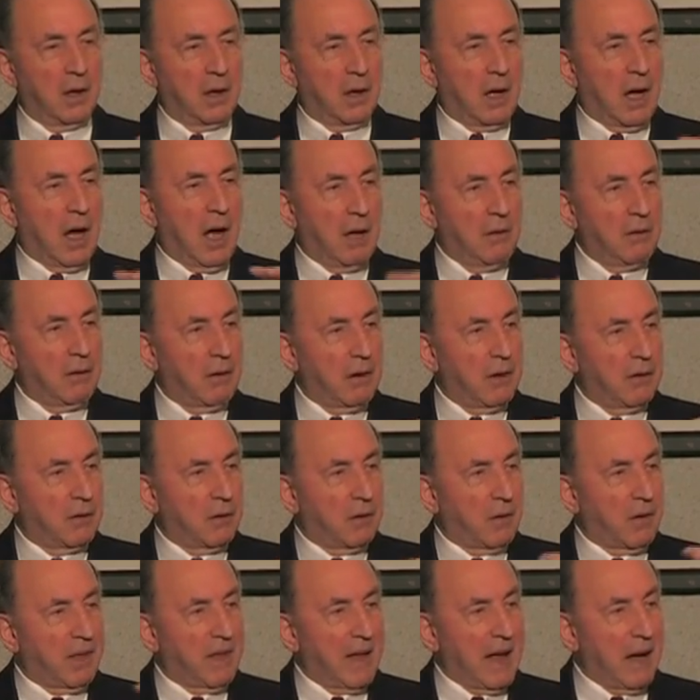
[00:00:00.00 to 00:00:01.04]
hundreds
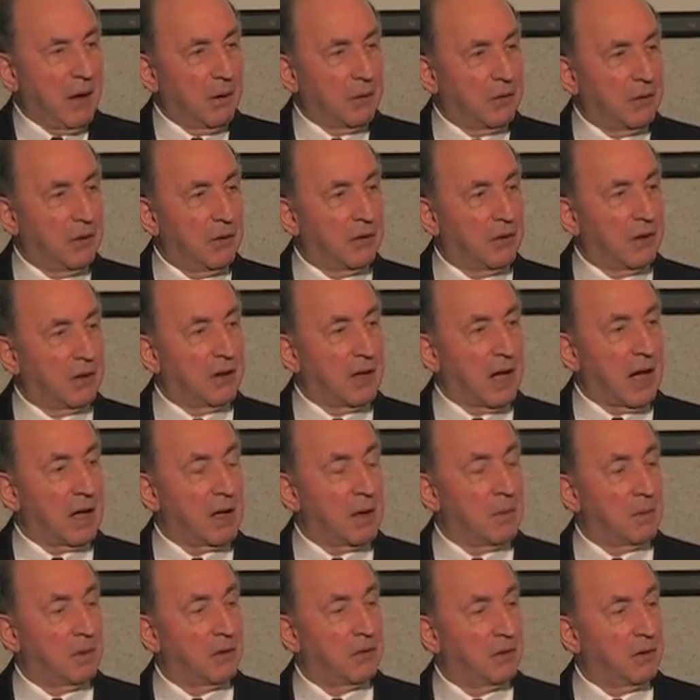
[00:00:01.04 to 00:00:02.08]
or thousands of
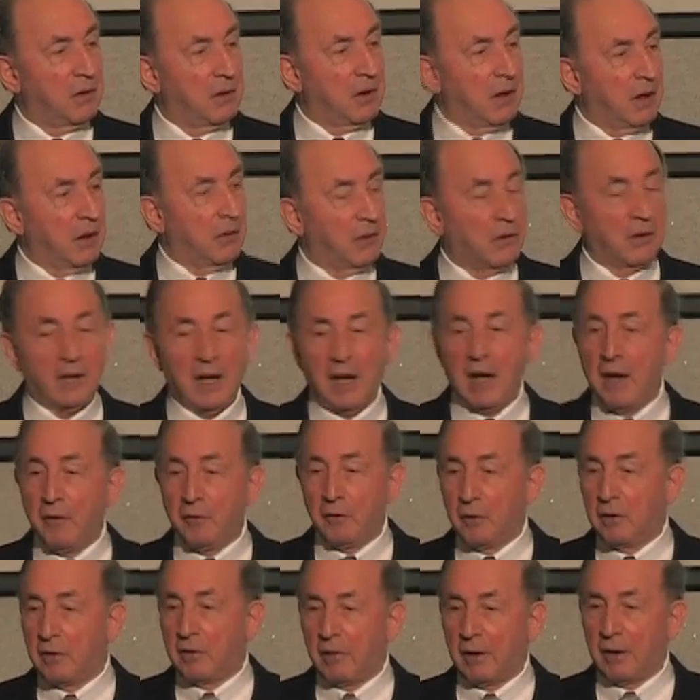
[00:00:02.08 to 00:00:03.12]
autonomous units, they have
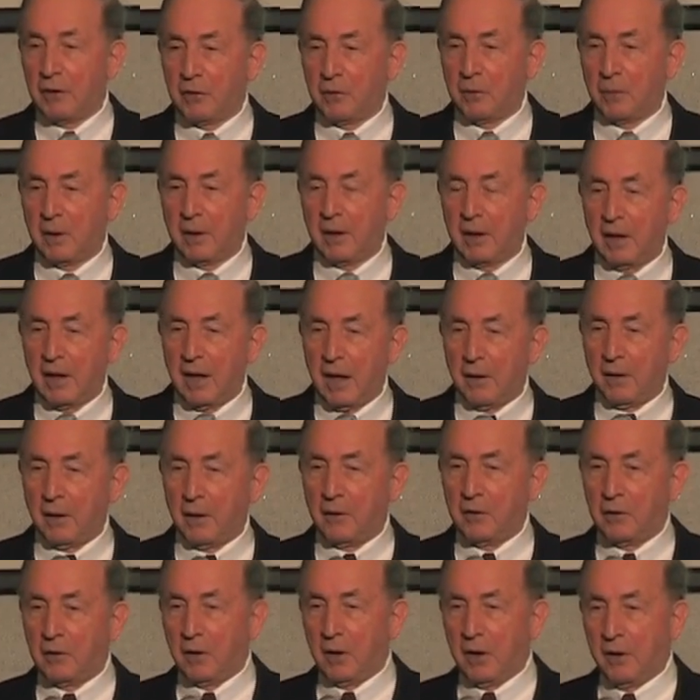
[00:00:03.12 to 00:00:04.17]
to trust one
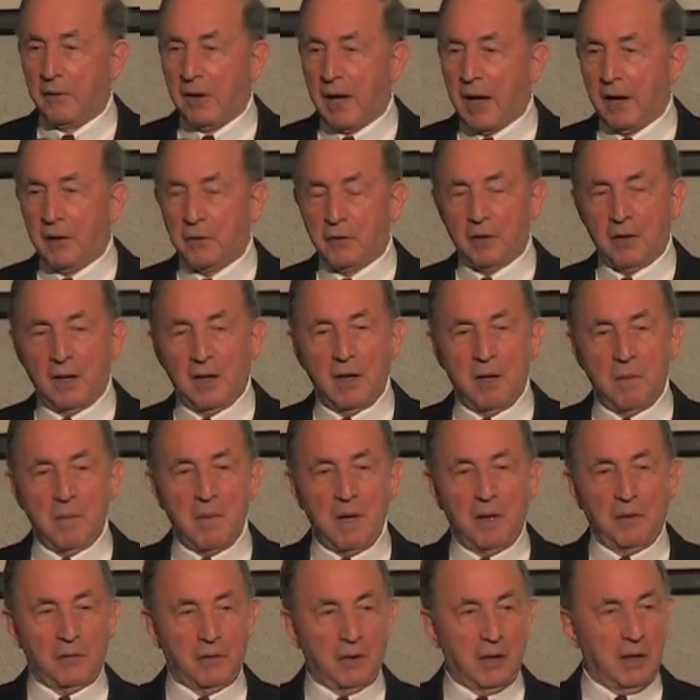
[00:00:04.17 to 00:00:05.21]
another. So if I send a
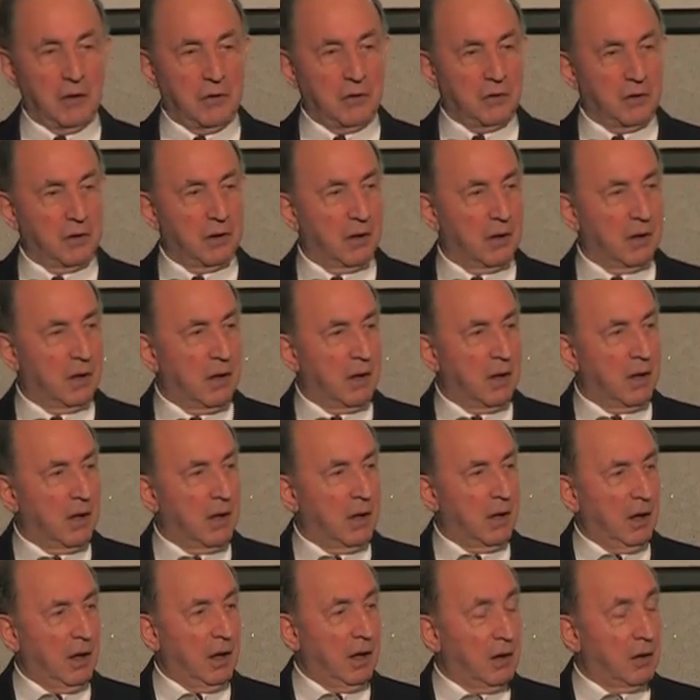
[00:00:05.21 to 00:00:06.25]
message
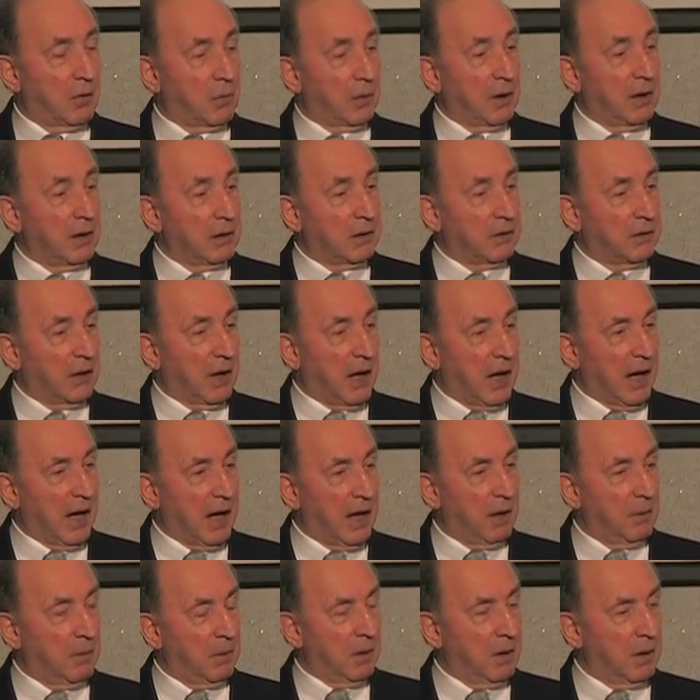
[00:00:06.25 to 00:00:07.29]
in real
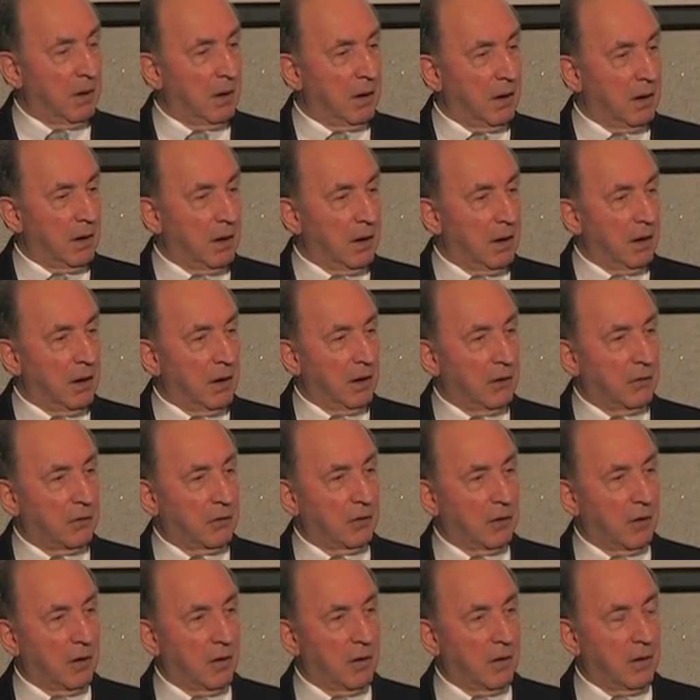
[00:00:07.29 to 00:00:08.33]
time
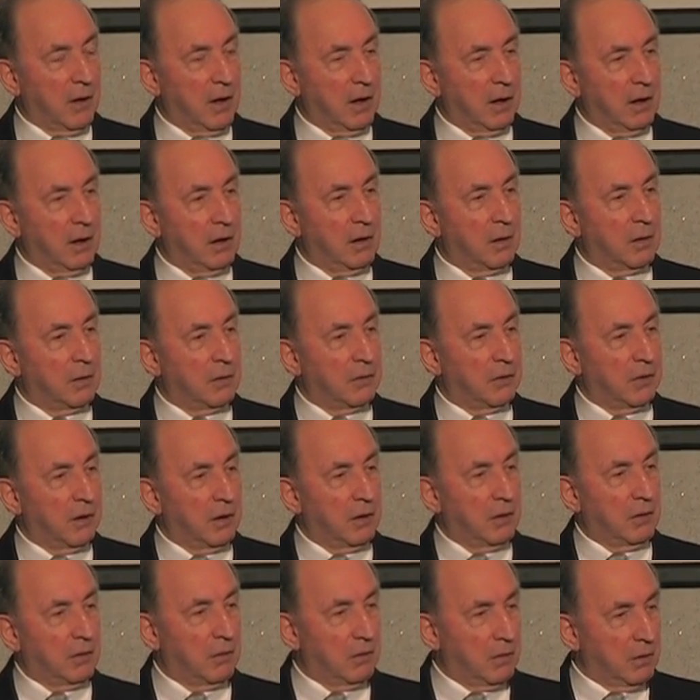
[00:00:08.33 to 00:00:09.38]
so that it goes
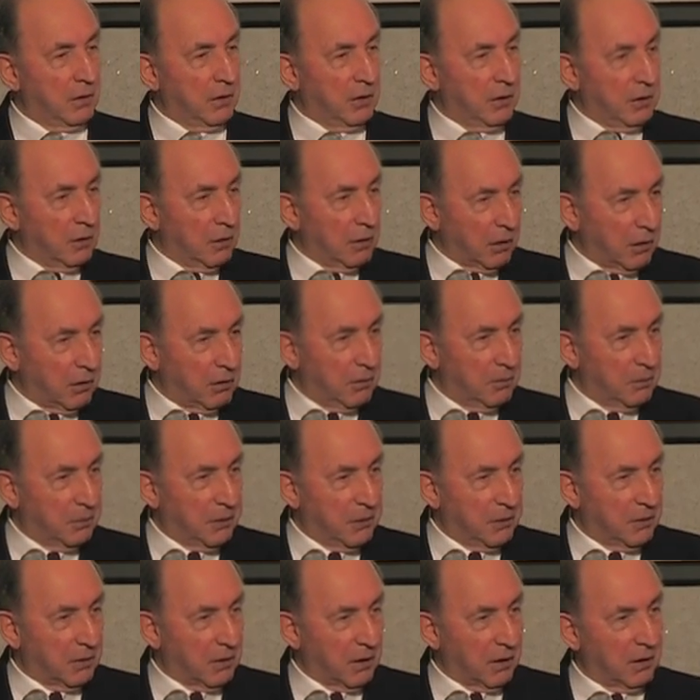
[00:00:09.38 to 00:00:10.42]
into your
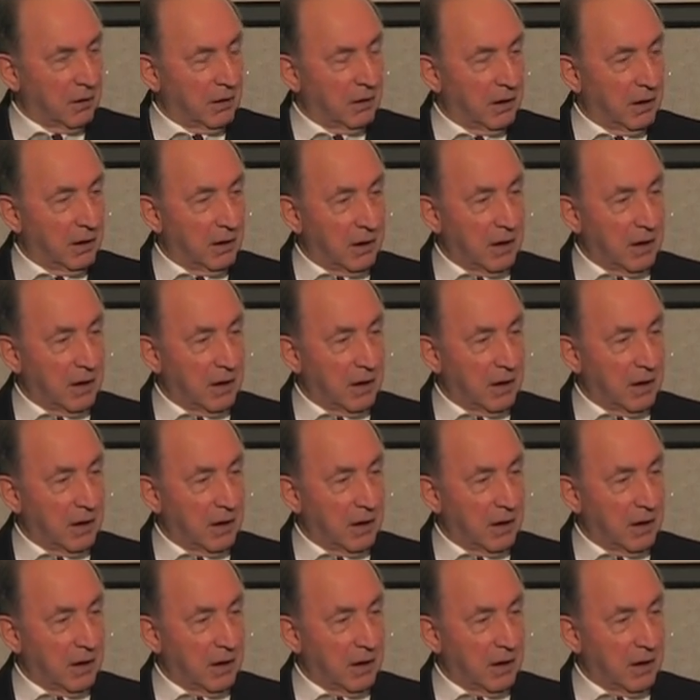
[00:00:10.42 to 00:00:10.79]
computer and